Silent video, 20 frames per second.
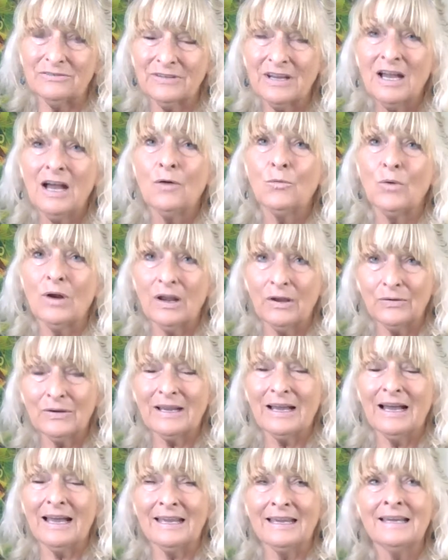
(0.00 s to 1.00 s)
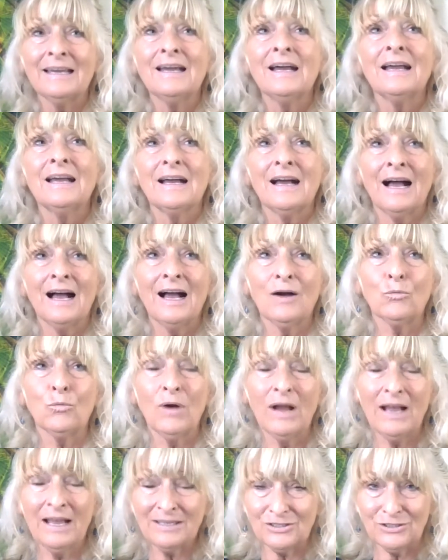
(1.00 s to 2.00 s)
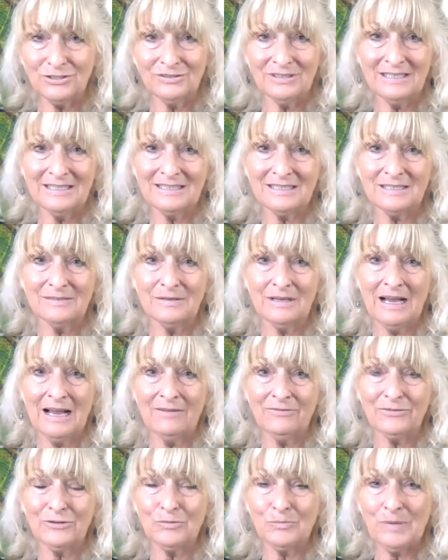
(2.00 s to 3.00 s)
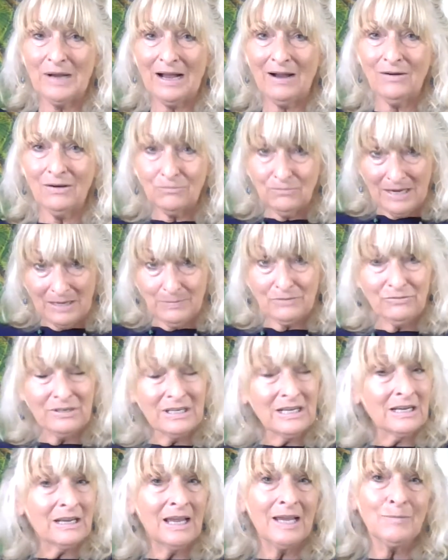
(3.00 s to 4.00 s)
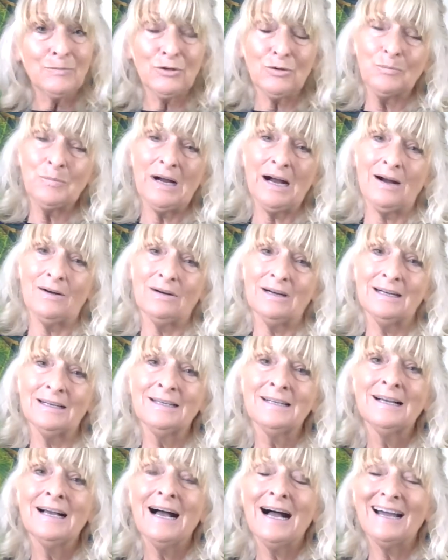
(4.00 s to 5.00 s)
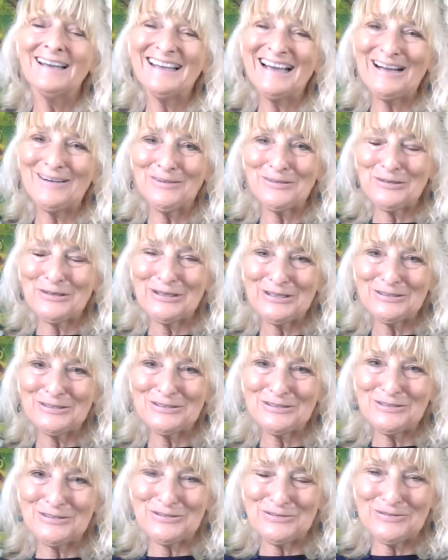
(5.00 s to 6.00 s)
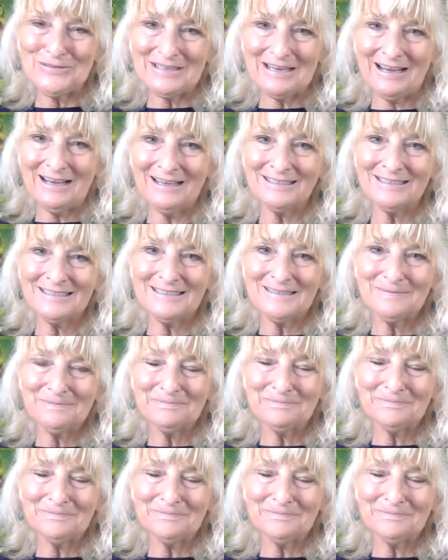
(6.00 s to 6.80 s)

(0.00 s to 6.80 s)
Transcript: of, well, okay, where do you need to have your power? Maybe reclaim your power, and how are you going to do that?